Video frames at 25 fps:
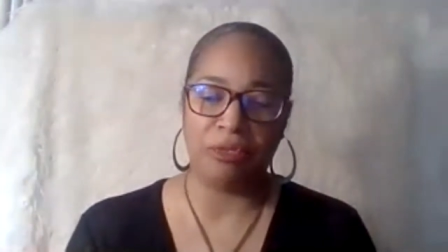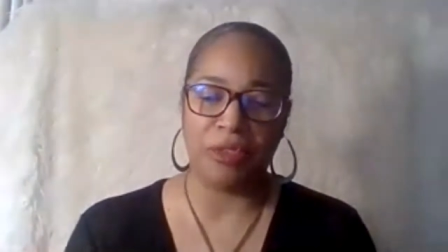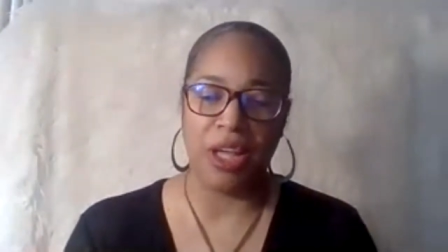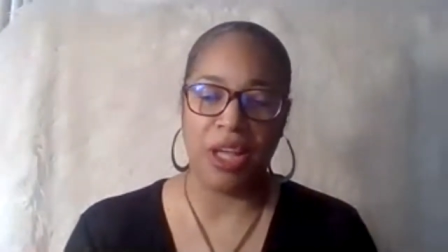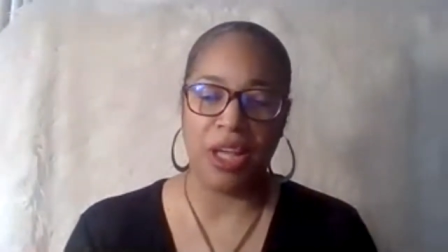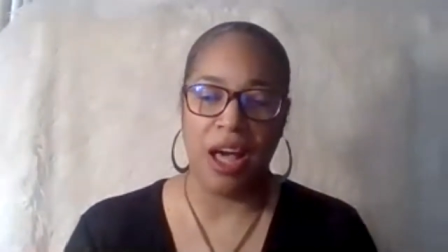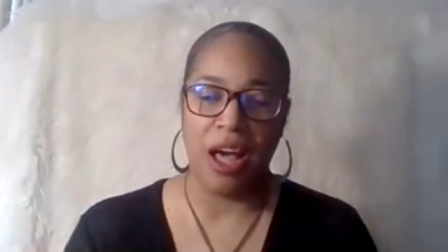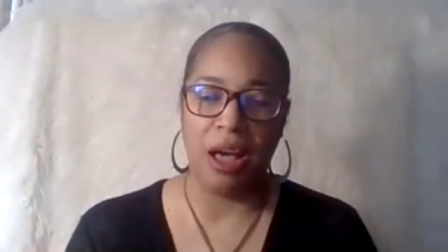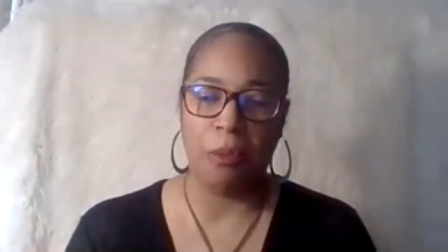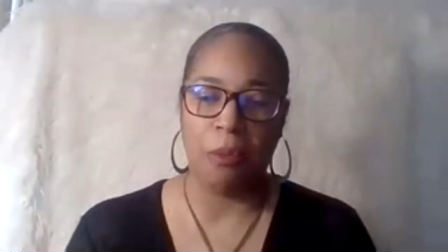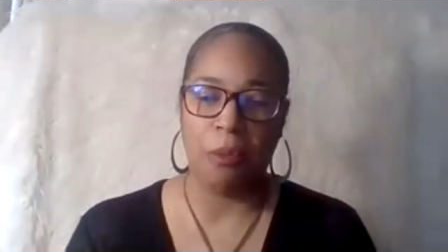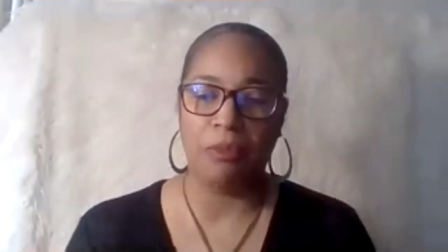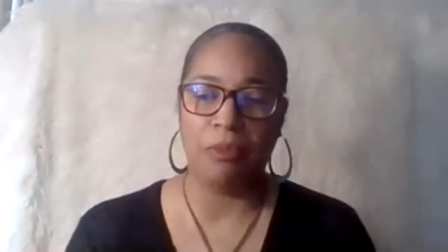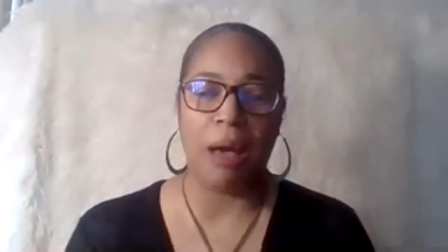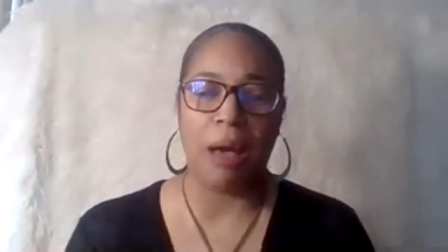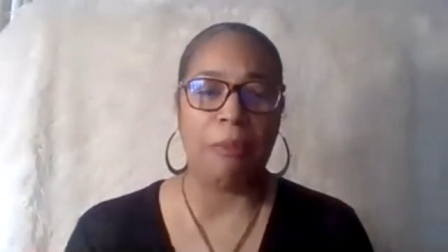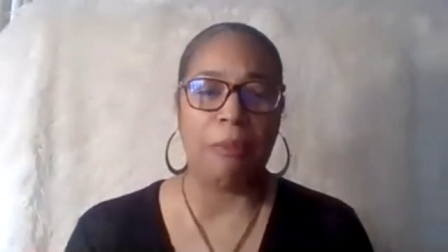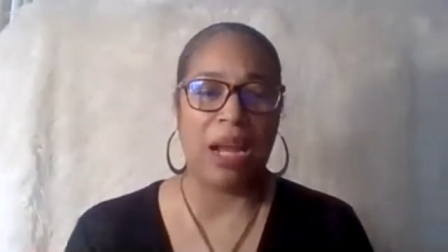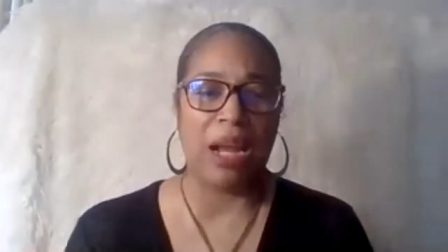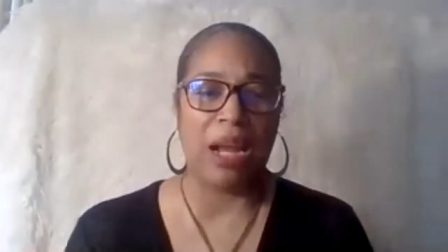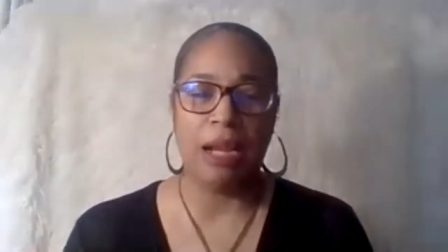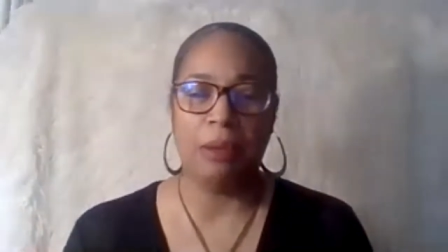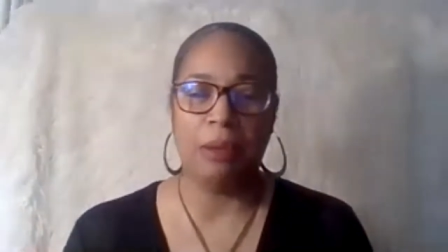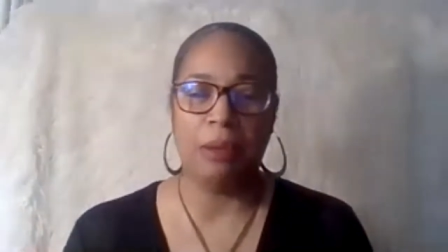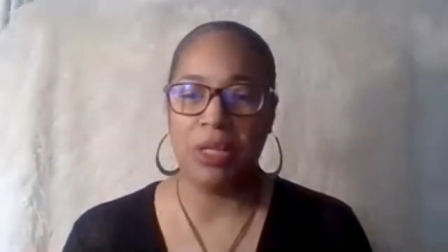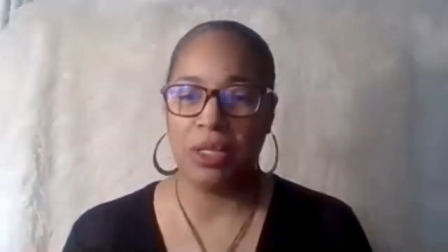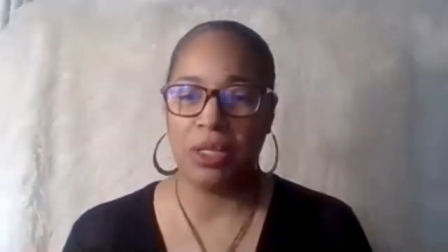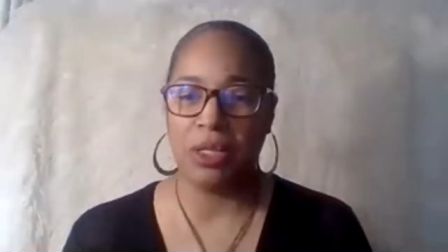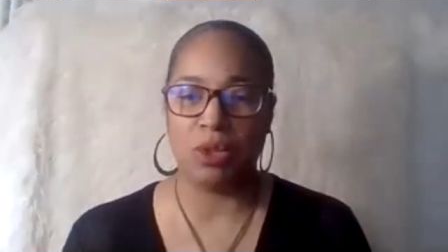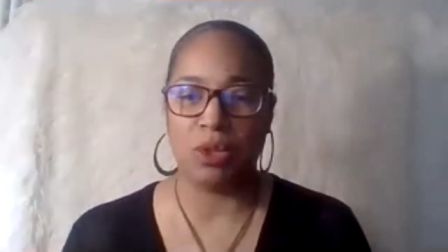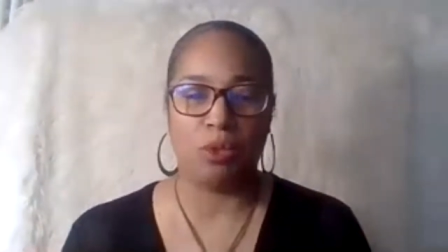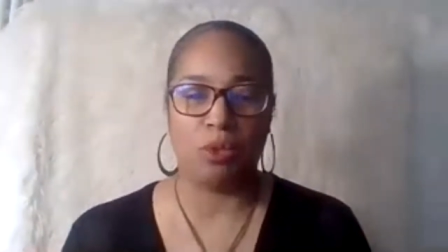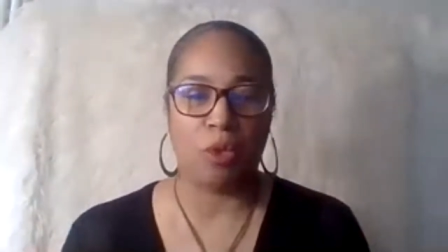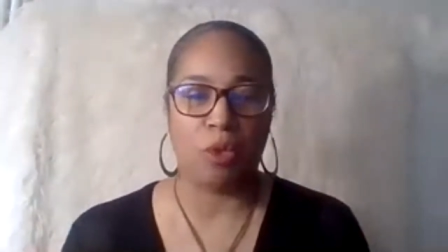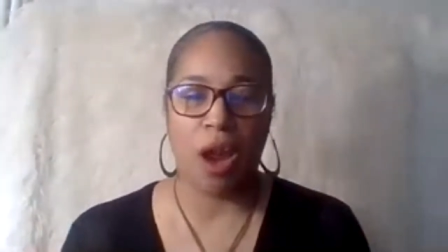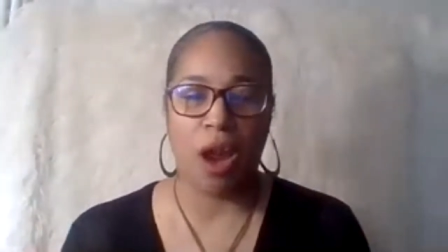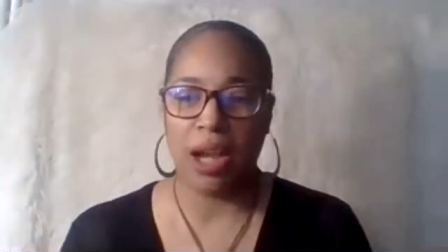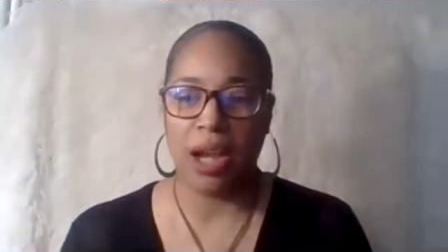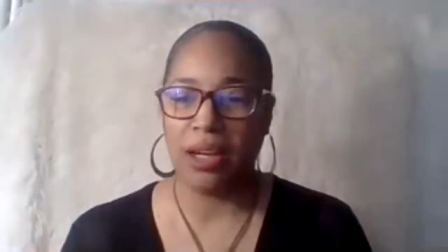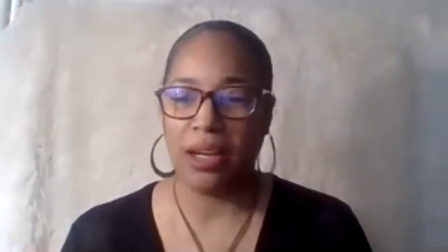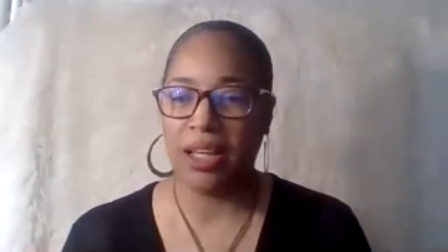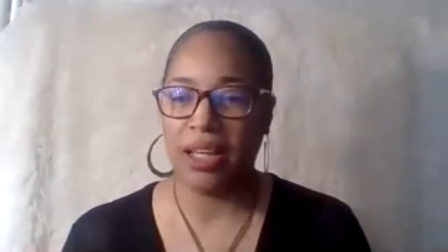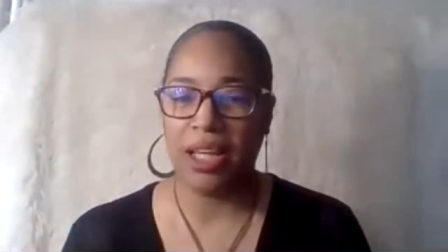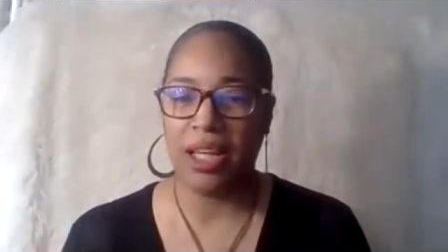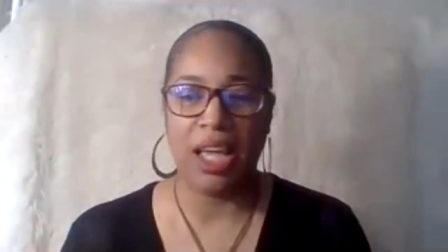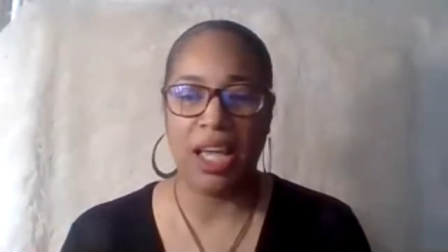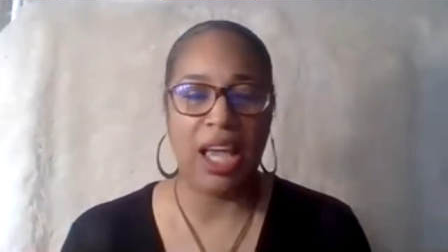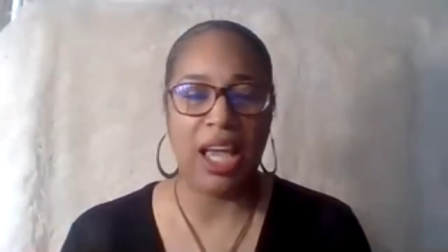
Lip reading: My name is Rhonda,